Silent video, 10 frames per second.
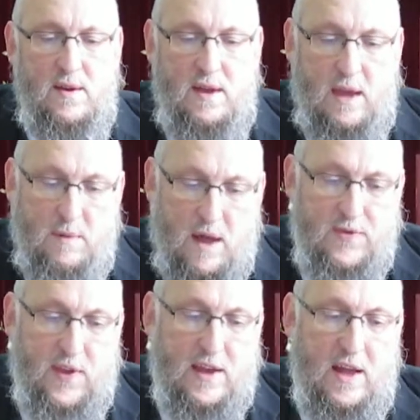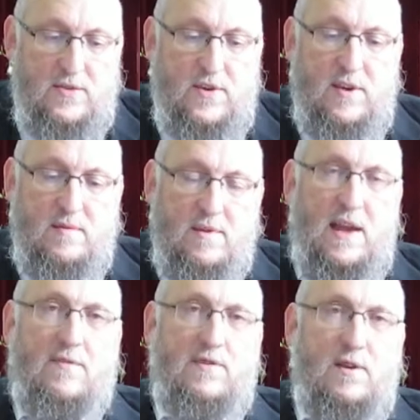And modern psychology,
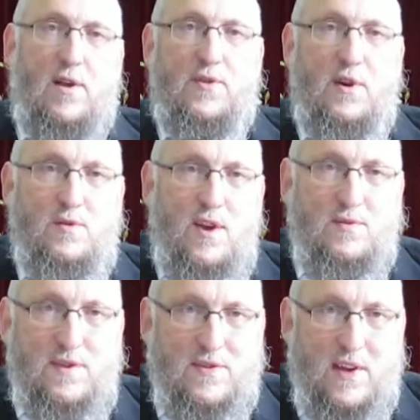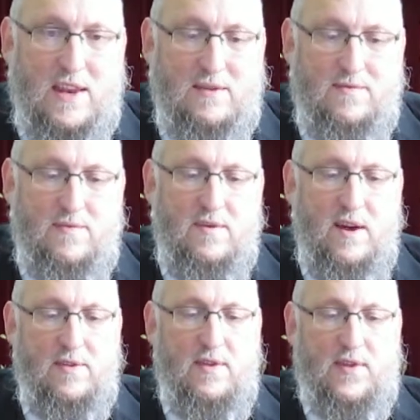La'abdil also agrees with this kind of
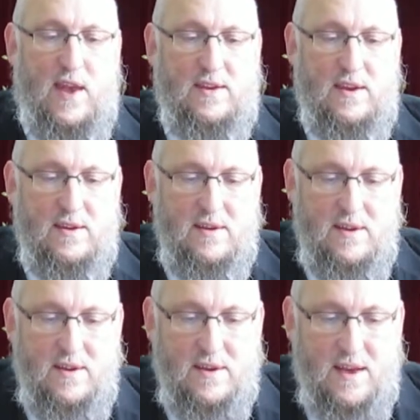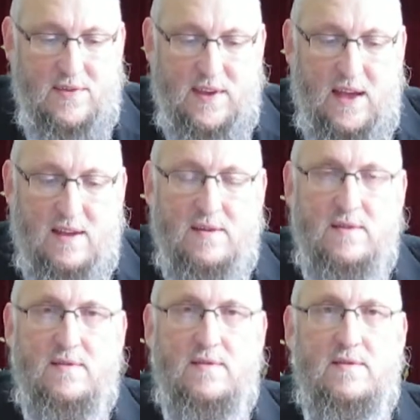understanding. Chazal
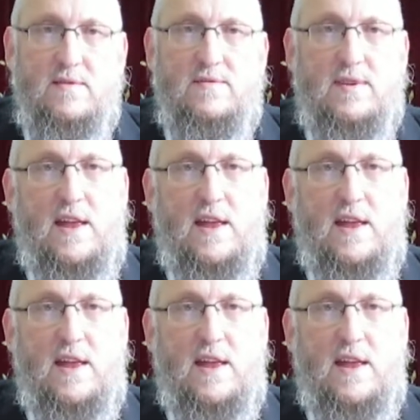did